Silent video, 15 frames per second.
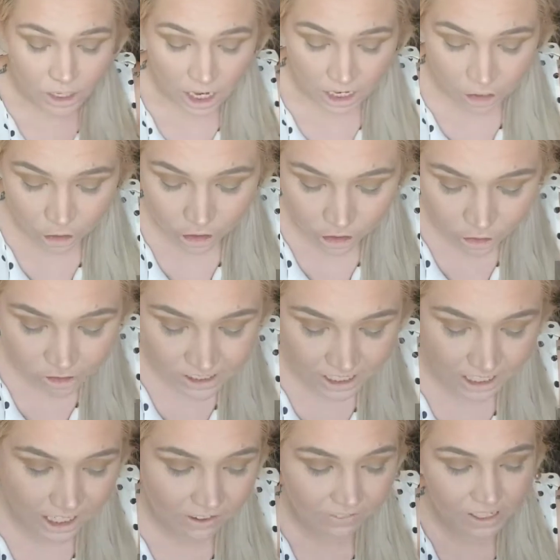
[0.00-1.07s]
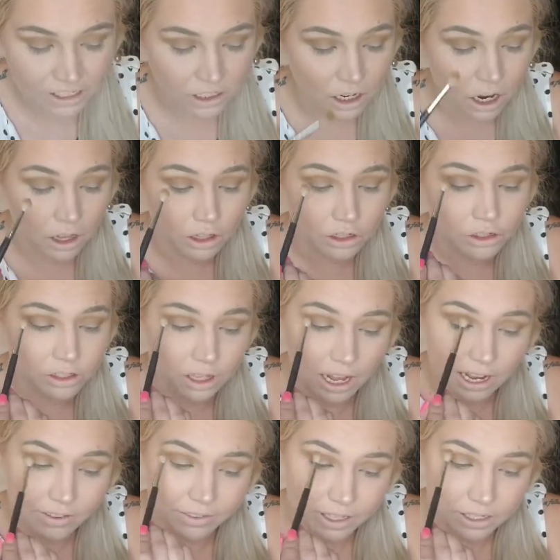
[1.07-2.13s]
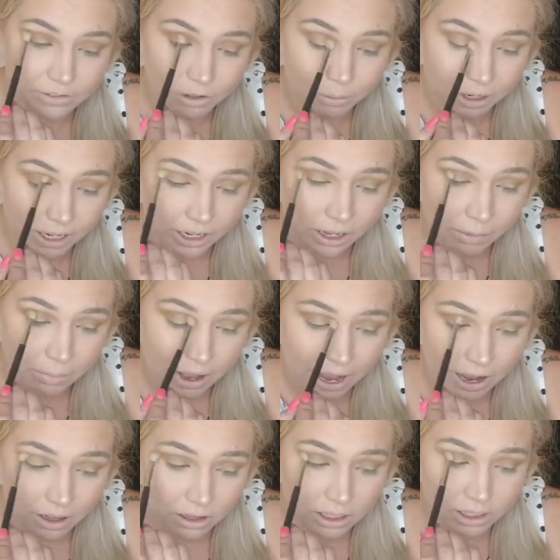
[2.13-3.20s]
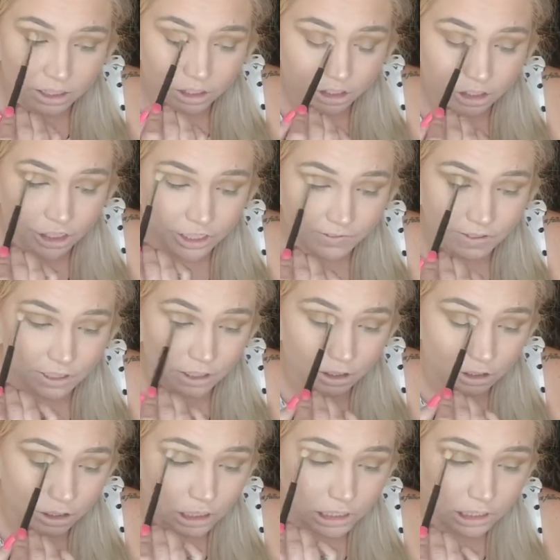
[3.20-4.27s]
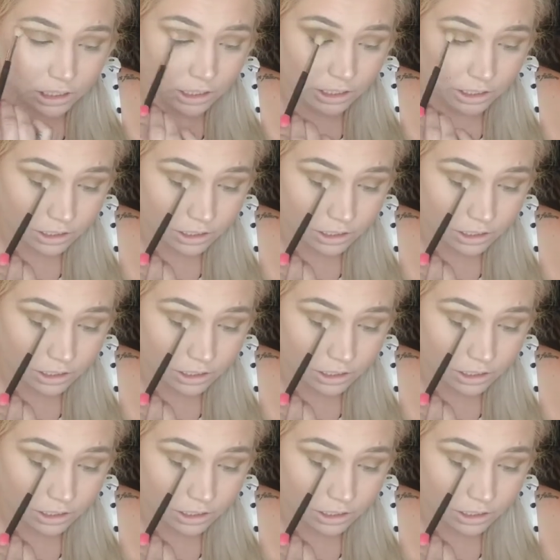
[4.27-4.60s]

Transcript: And you can use any of these colors like this from any palette to achieve this look.